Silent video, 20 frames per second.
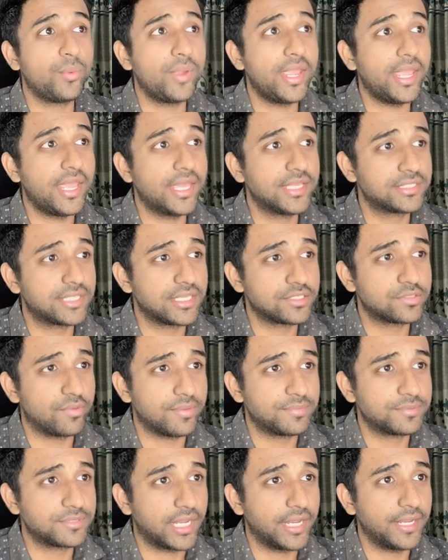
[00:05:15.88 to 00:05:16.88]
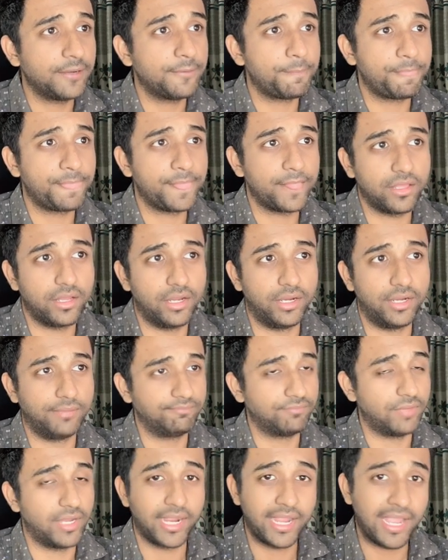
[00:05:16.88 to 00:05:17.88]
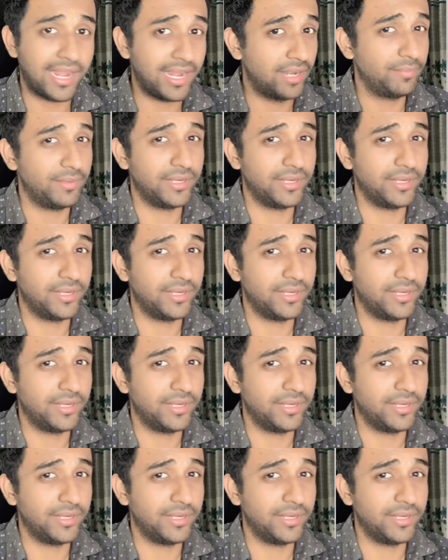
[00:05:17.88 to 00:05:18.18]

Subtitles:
is this website. Again, I'll be